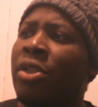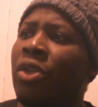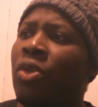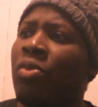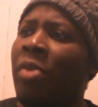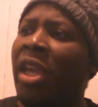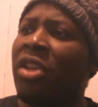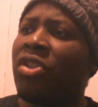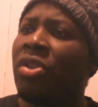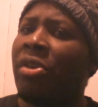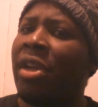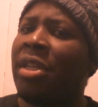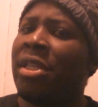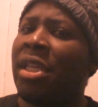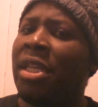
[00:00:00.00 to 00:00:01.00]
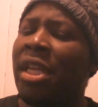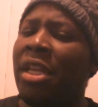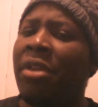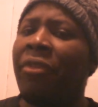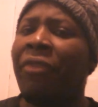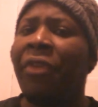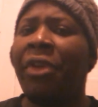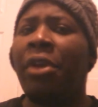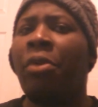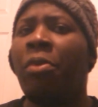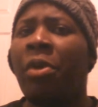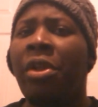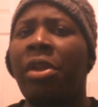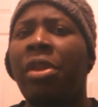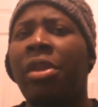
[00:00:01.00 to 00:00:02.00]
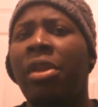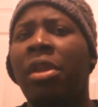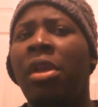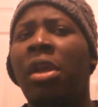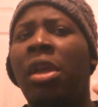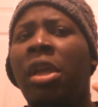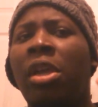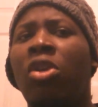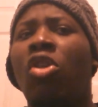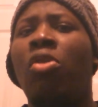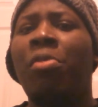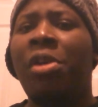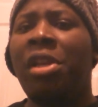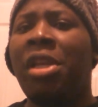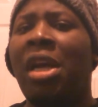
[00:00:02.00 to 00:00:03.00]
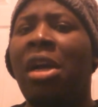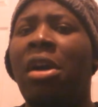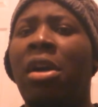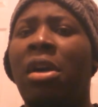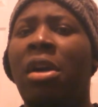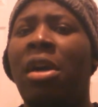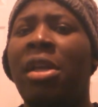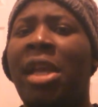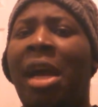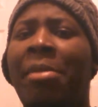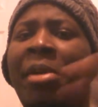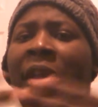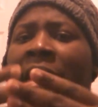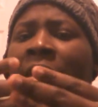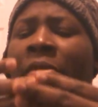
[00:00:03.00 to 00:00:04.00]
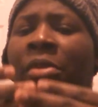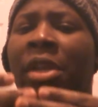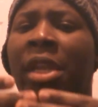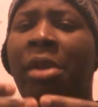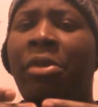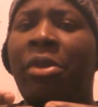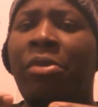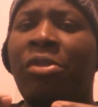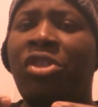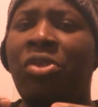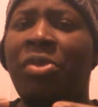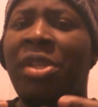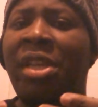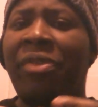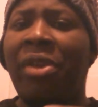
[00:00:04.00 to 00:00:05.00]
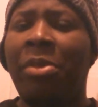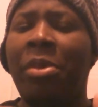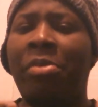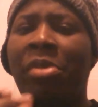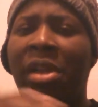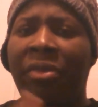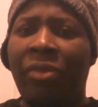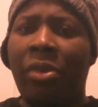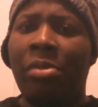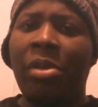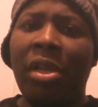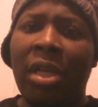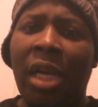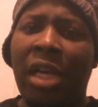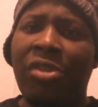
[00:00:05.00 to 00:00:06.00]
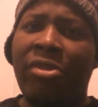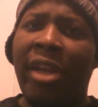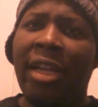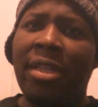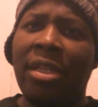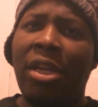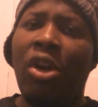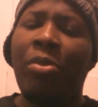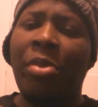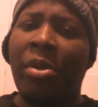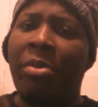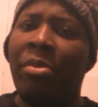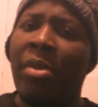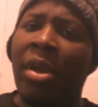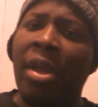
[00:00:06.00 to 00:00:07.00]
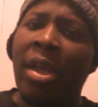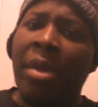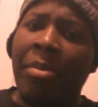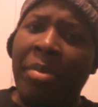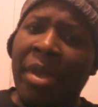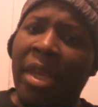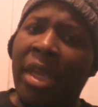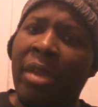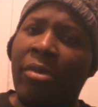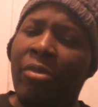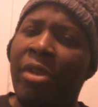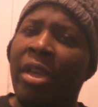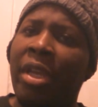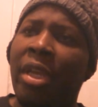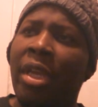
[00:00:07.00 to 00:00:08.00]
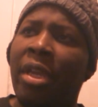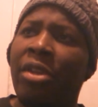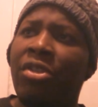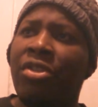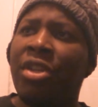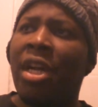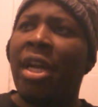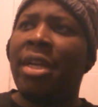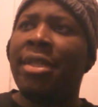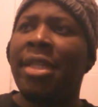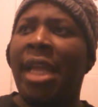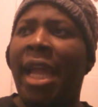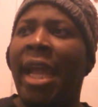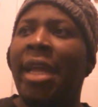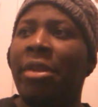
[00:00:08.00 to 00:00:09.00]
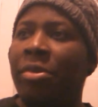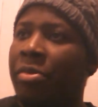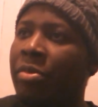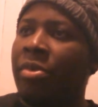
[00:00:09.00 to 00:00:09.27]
to make sure it didn't interfere with Ikoma and Ayame when she was giving him the blood for the blood contract to help him be re-energized and